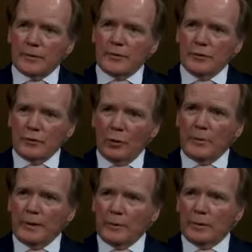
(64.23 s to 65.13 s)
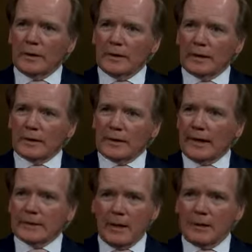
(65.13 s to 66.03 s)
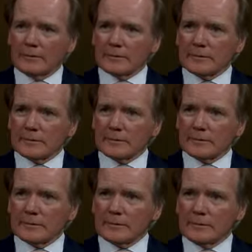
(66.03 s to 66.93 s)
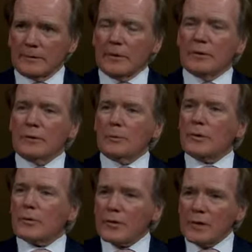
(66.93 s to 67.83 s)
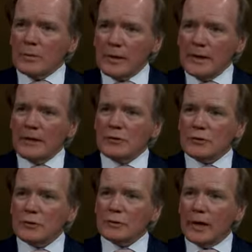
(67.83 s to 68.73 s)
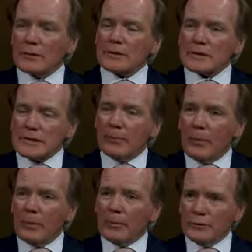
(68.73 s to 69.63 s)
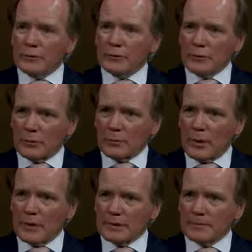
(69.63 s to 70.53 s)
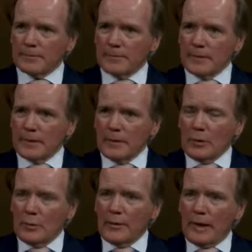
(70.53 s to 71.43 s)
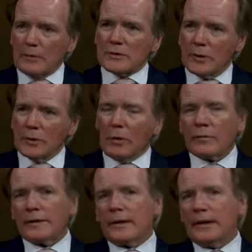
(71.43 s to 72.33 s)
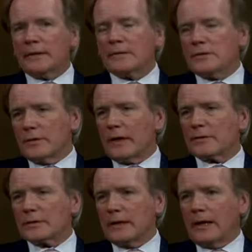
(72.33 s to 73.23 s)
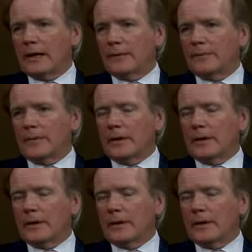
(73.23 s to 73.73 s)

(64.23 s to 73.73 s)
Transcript: nobody will get laid off. Number three, we need you now to step up and do your part. When that was all over at the end of 2009,